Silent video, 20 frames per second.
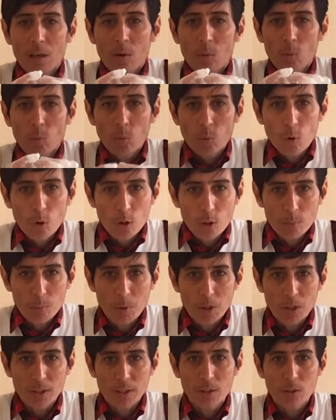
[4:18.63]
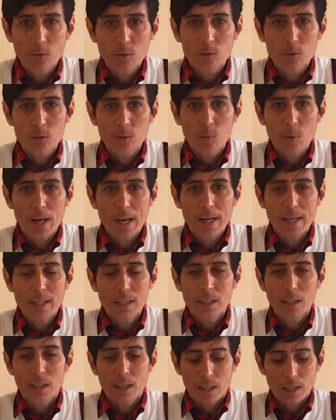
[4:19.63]
water molecules
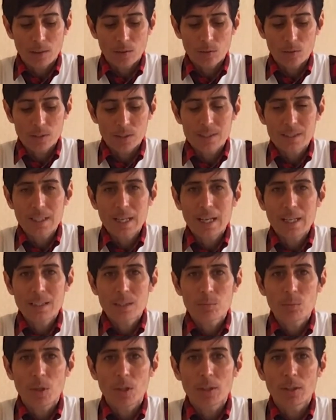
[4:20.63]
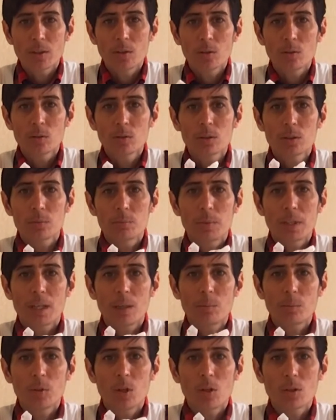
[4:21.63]
away and all the starch molecules
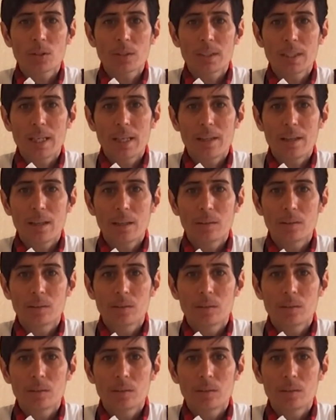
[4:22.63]
become locked together.